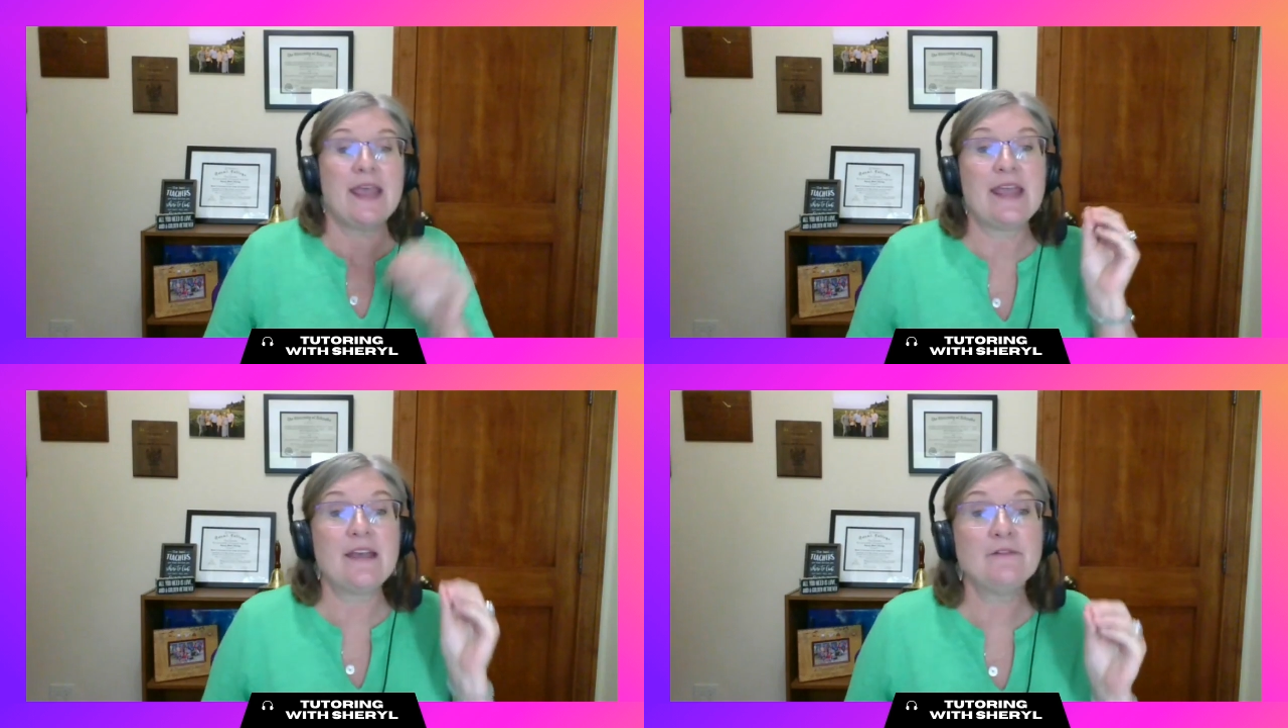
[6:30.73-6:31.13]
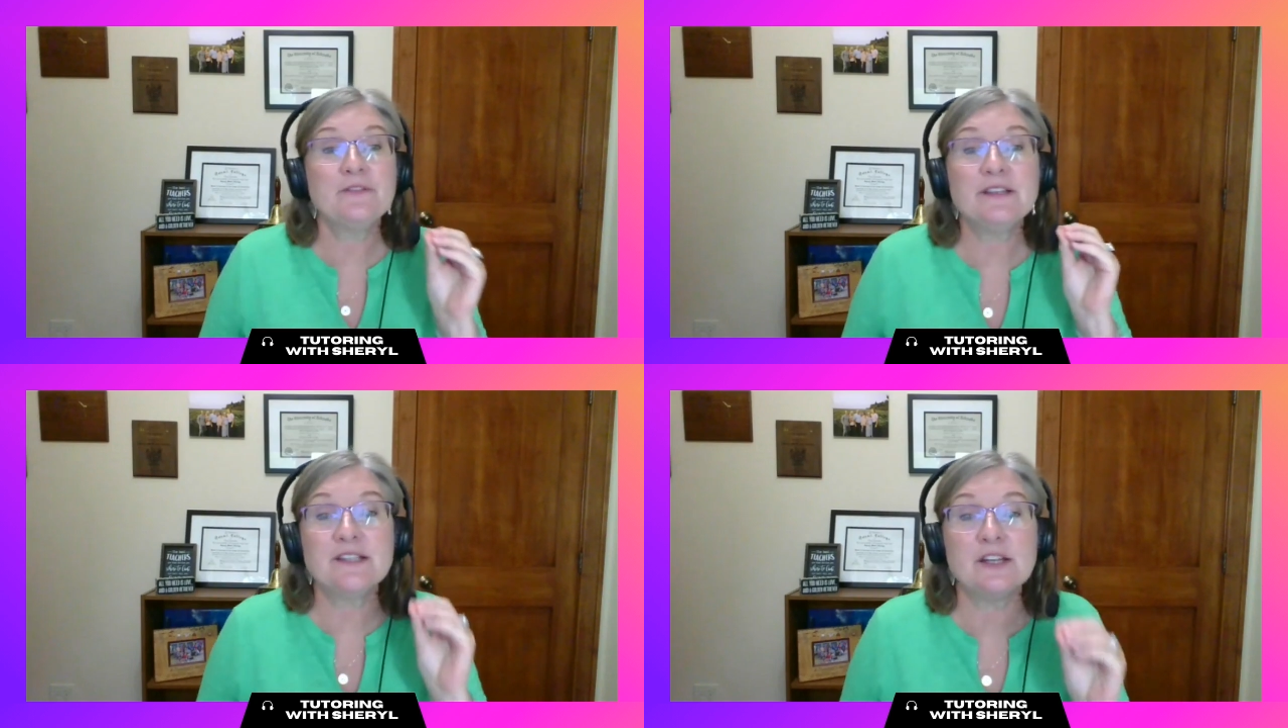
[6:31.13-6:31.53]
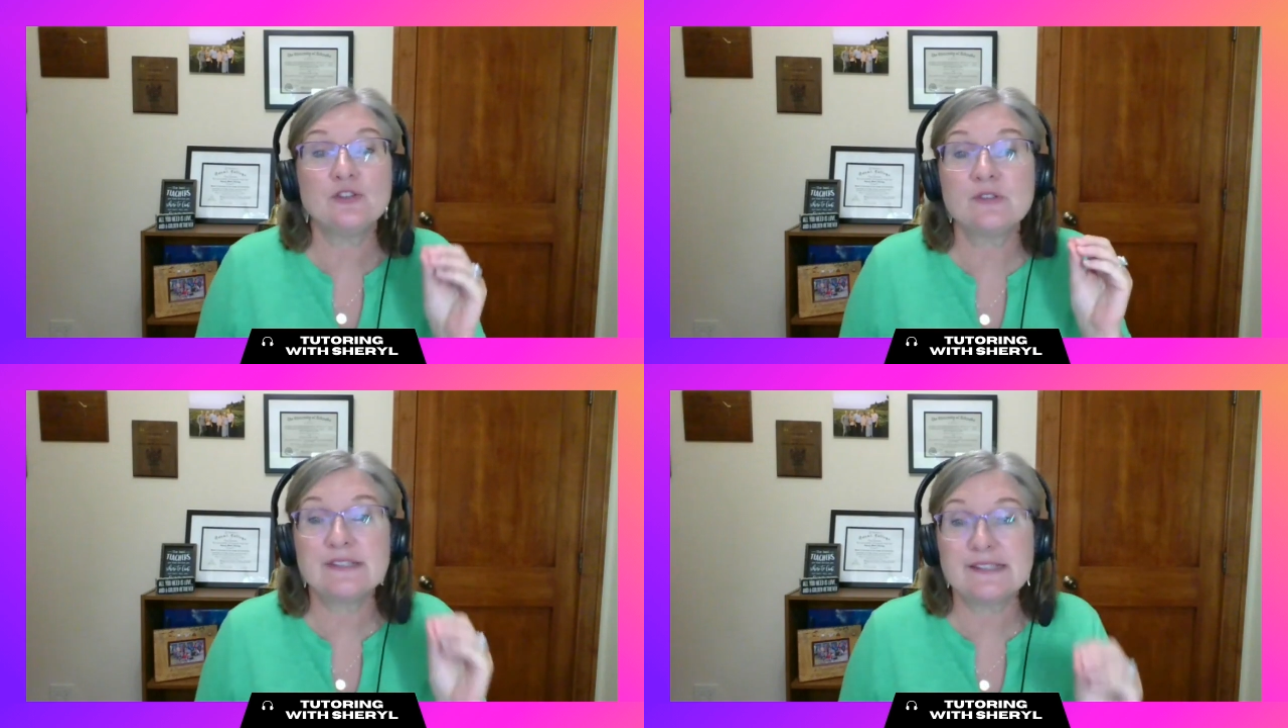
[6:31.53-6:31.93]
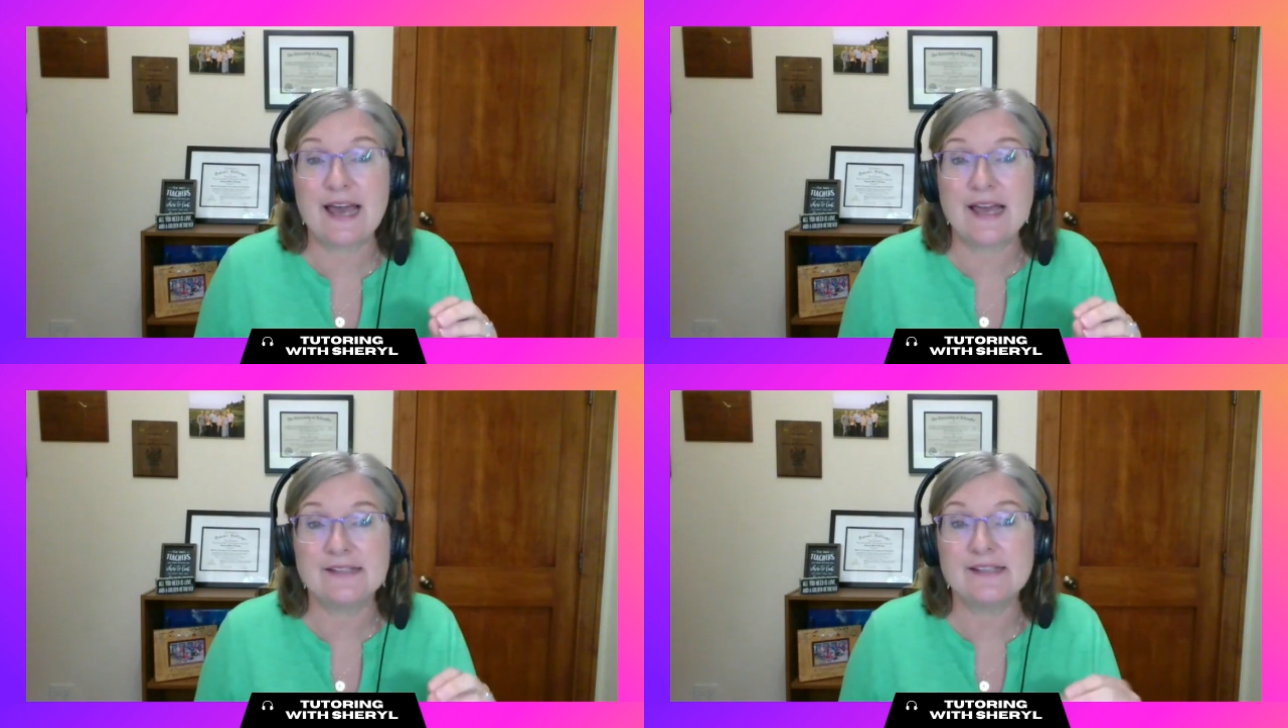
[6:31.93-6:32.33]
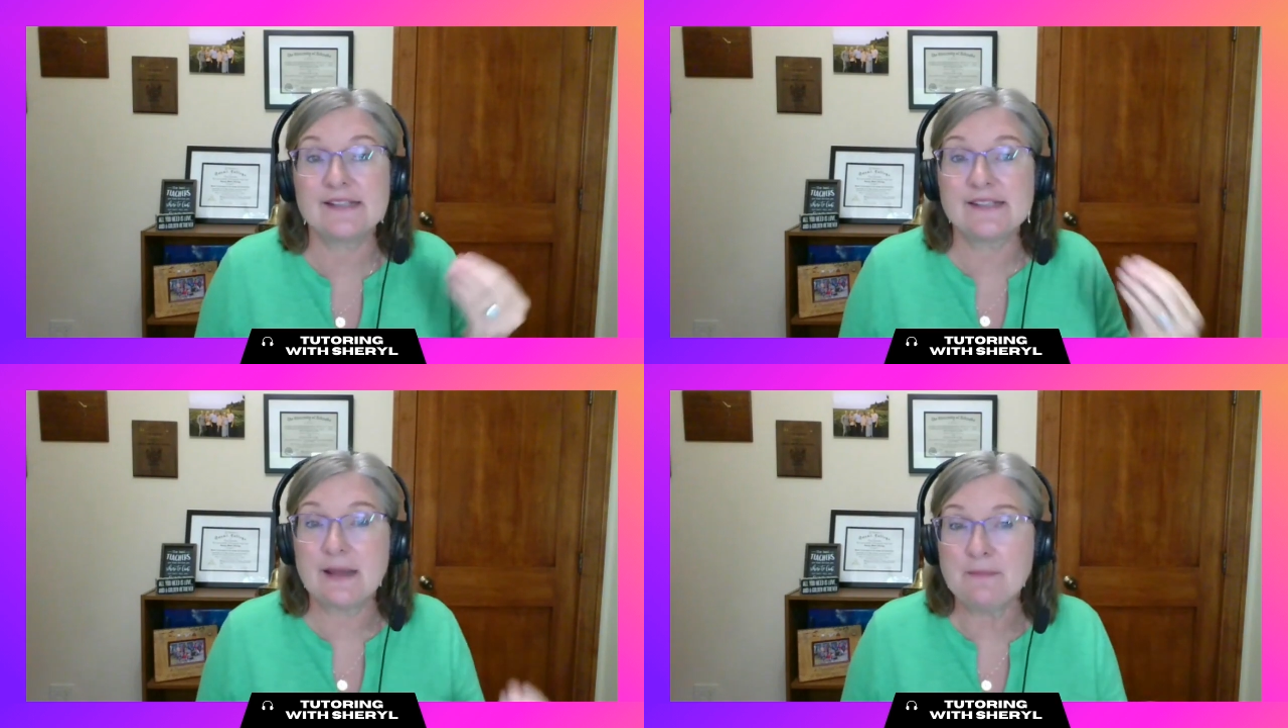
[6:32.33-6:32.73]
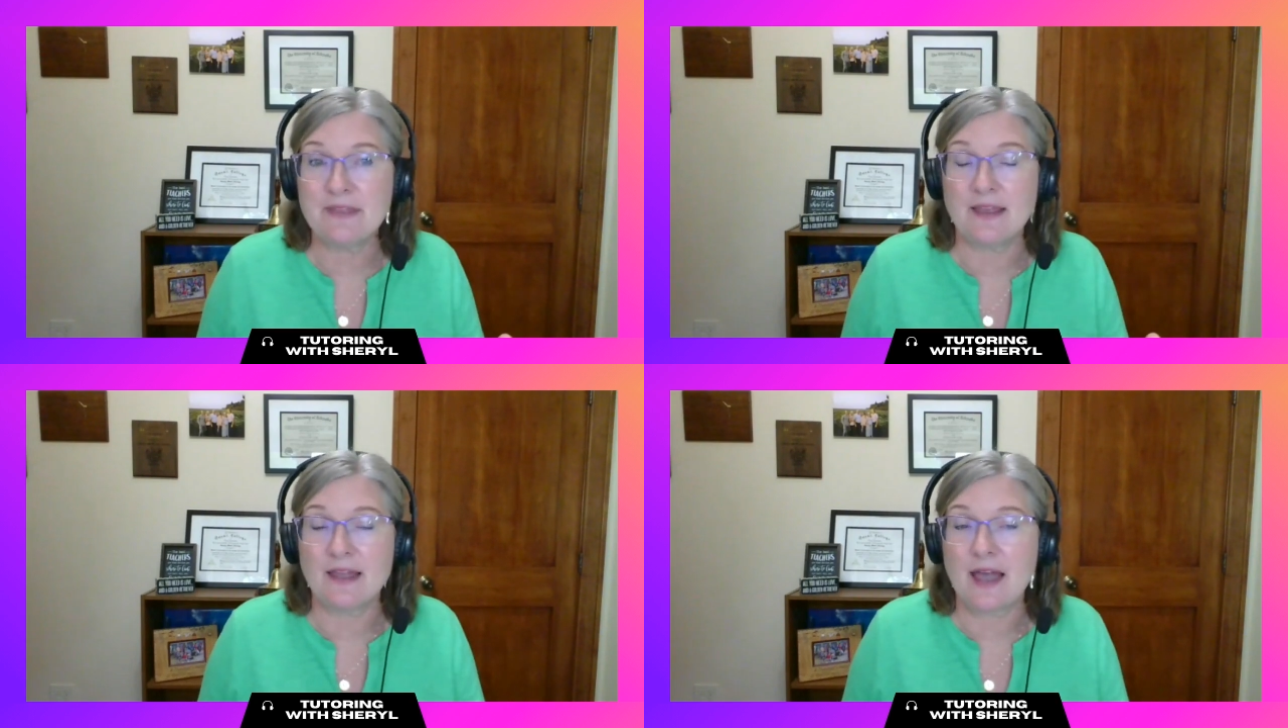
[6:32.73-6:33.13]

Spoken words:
If the teacher says something